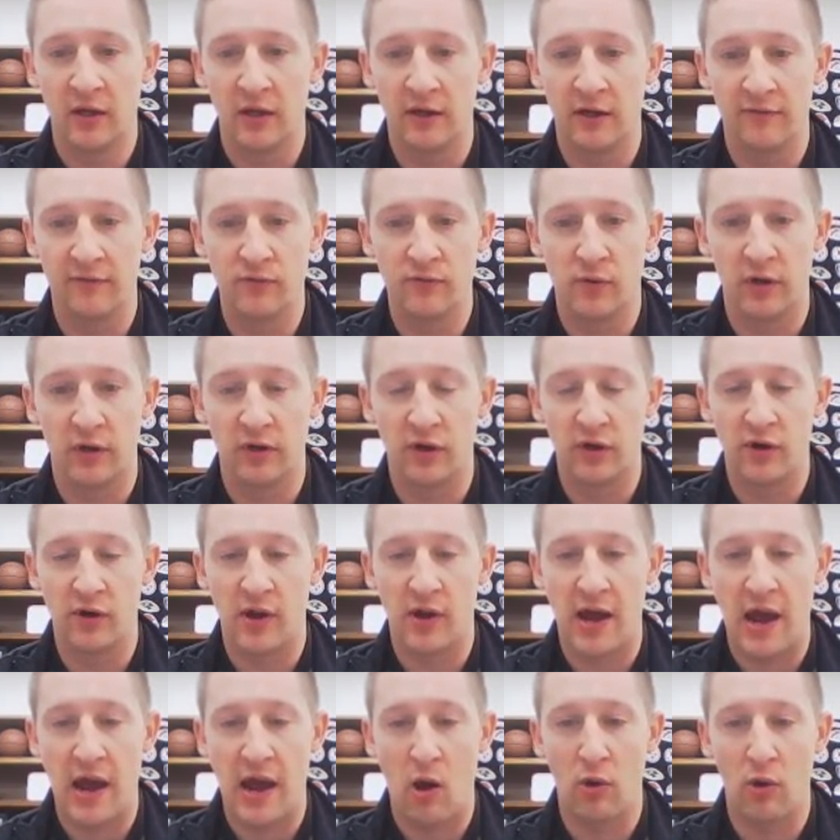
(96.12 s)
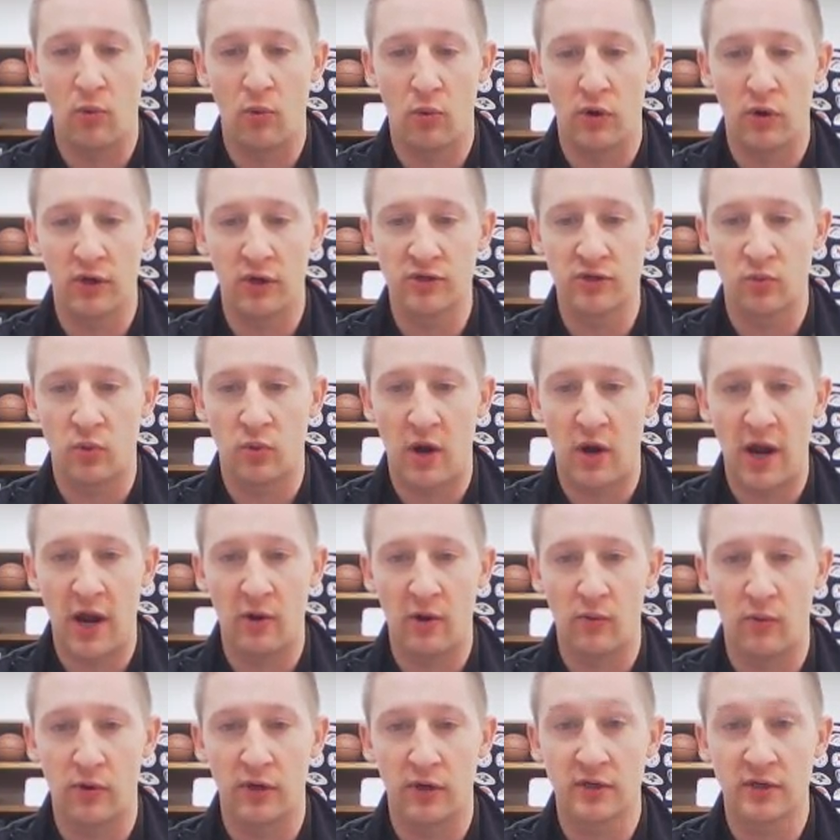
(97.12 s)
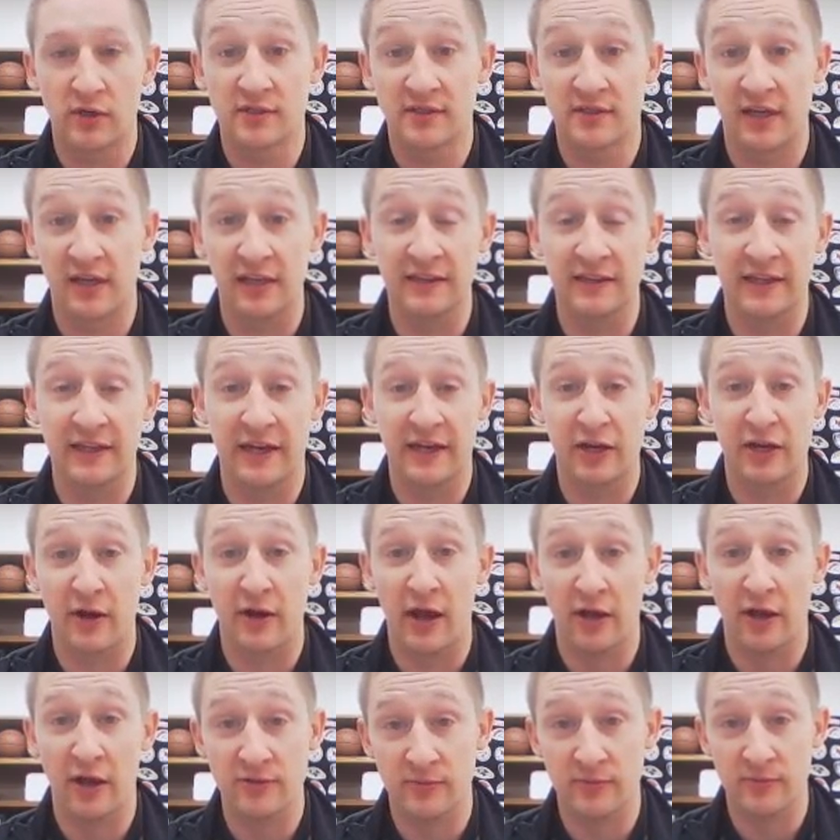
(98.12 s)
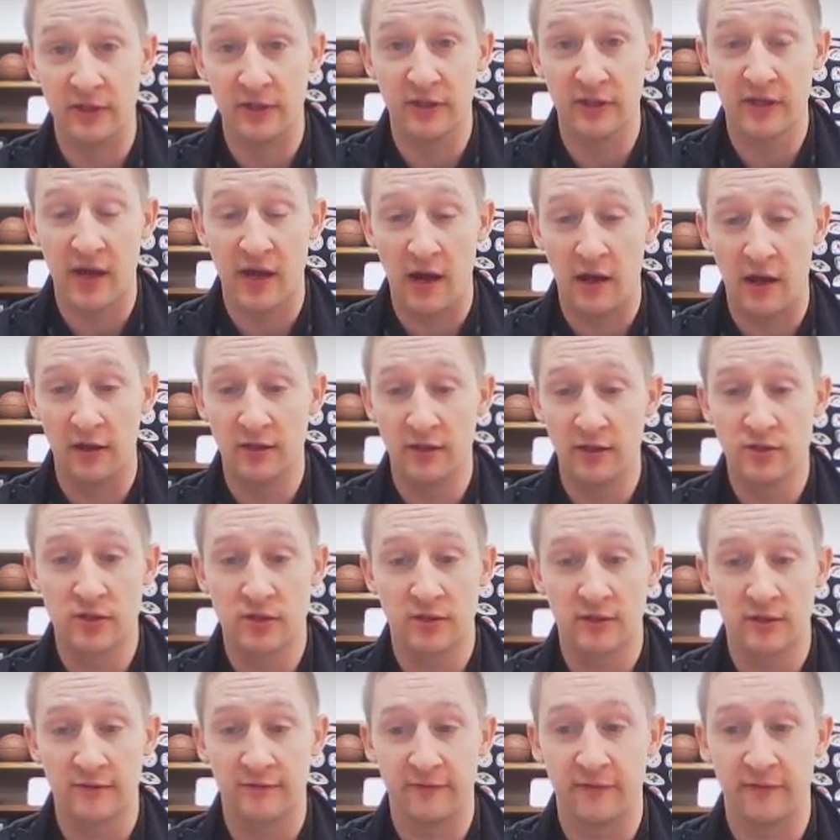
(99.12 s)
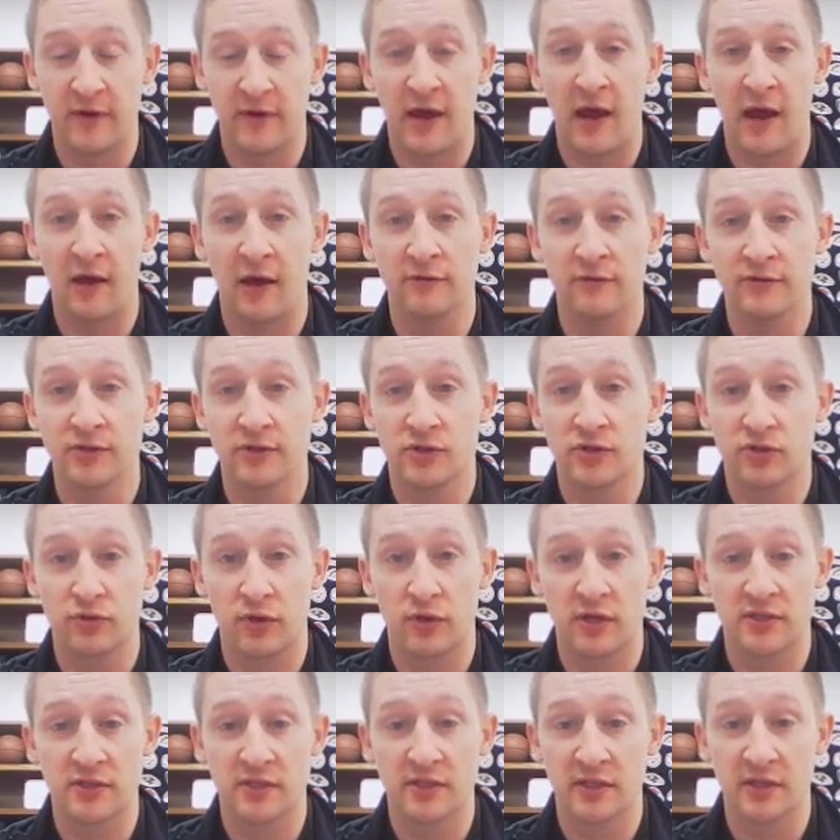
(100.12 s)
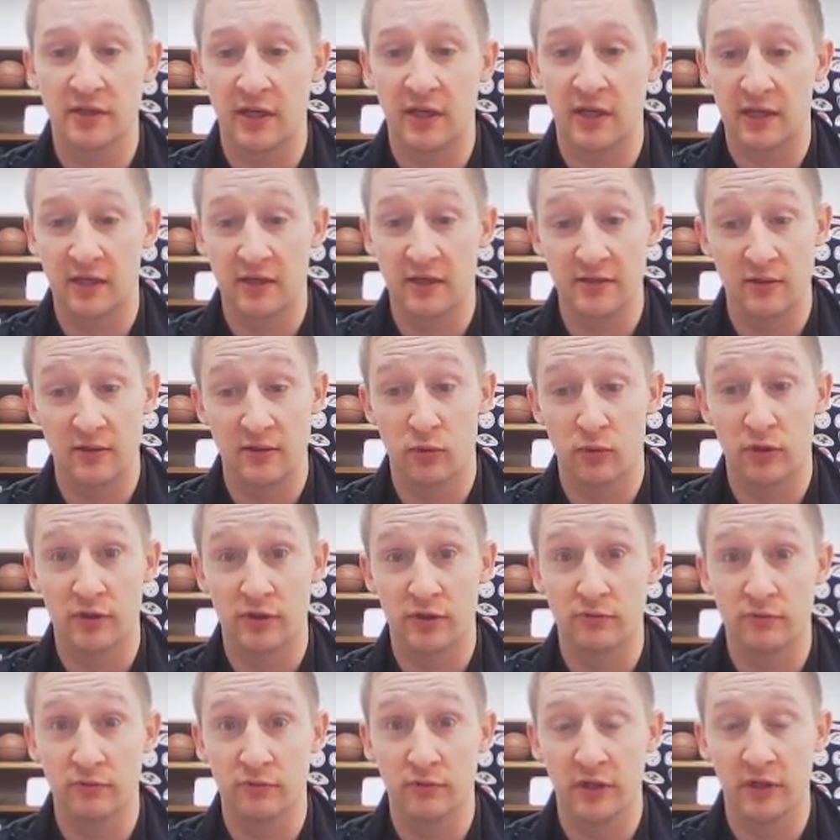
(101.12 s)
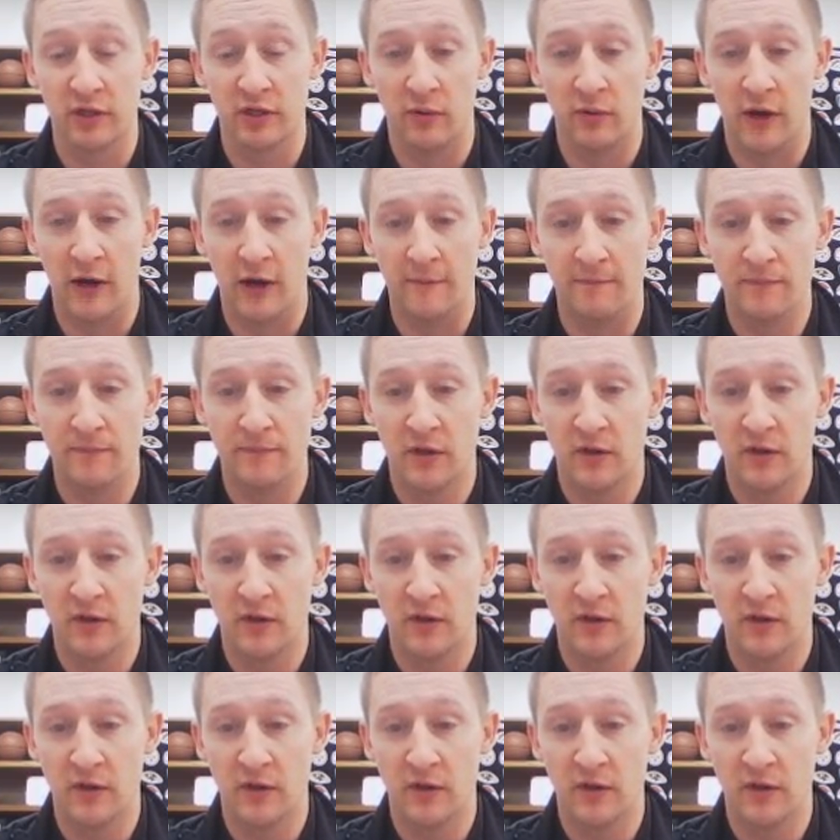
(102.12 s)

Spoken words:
If you want to learn how it works, why it works, take linear algebra in college. For now, just trust it because it works really well.